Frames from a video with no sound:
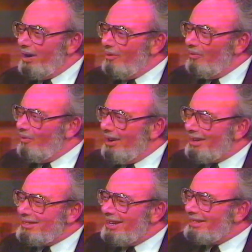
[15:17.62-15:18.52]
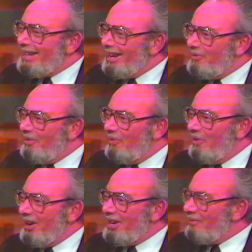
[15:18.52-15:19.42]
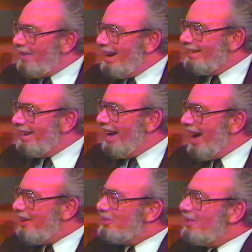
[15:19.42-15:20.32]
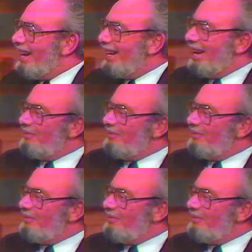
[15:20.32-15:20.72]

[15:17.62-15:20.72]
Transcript: Where does that say? Where do you find that? How did you handle that?